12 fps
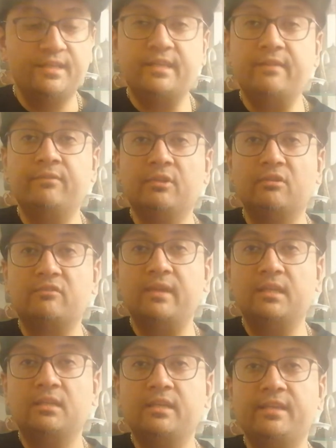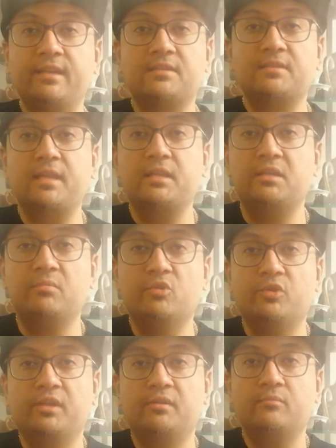Even though it's red clay, it is slightly muting,